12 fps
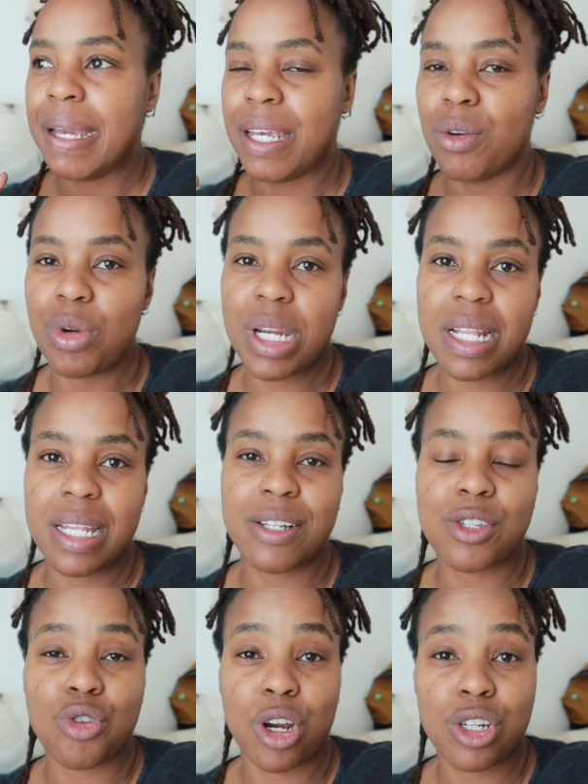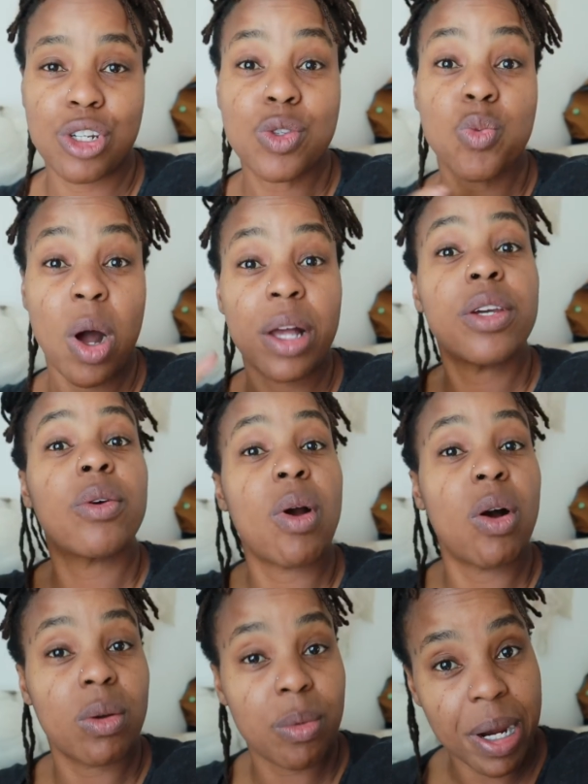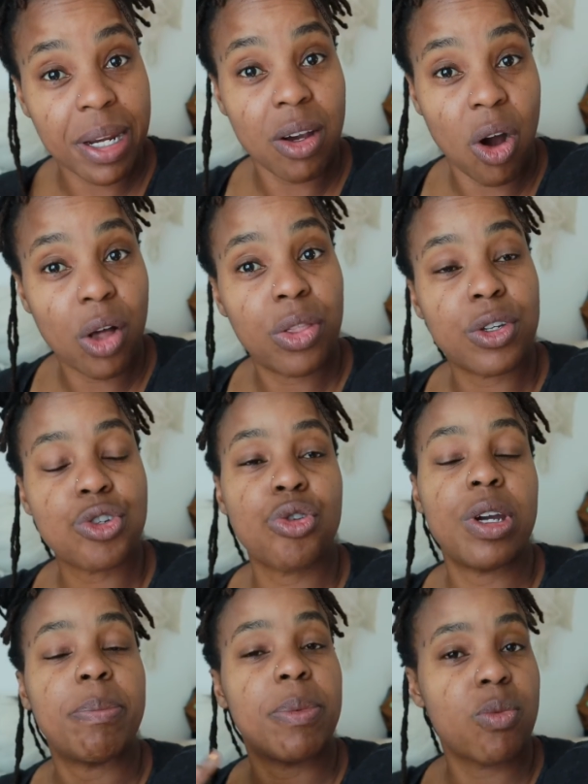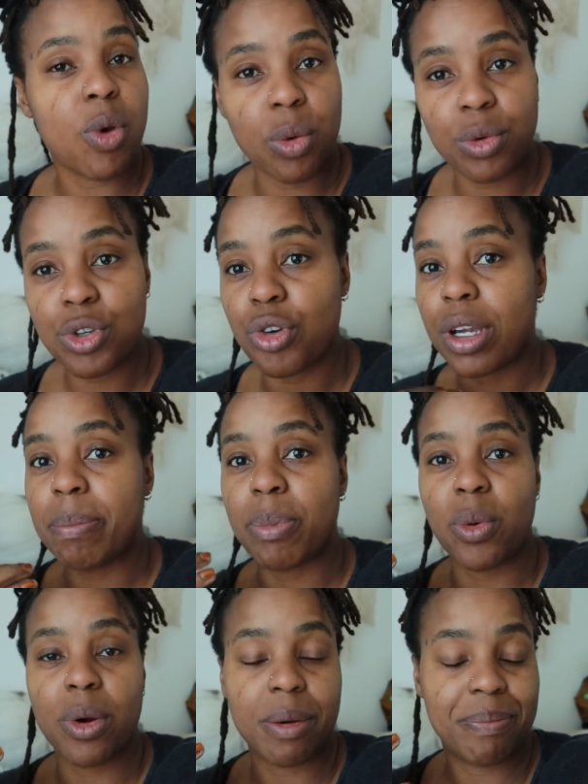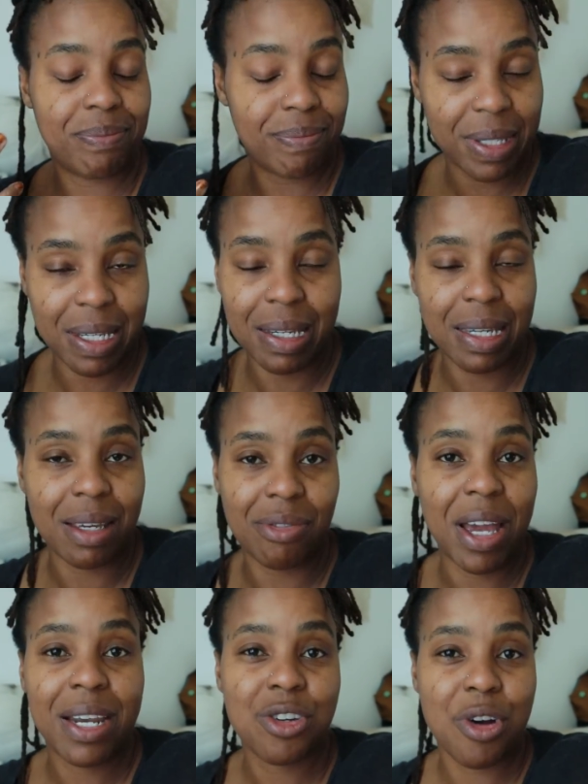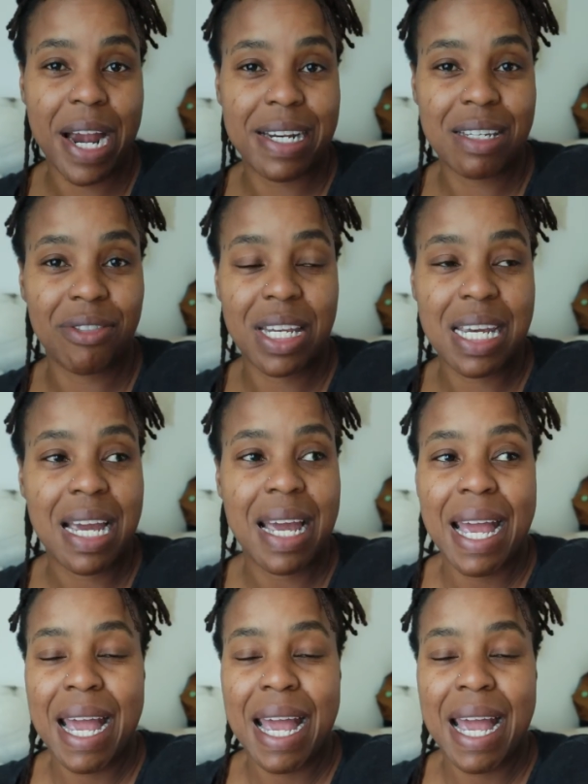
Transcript: in reading the instructions while you're already on the trip, the road trip, or the event or activity,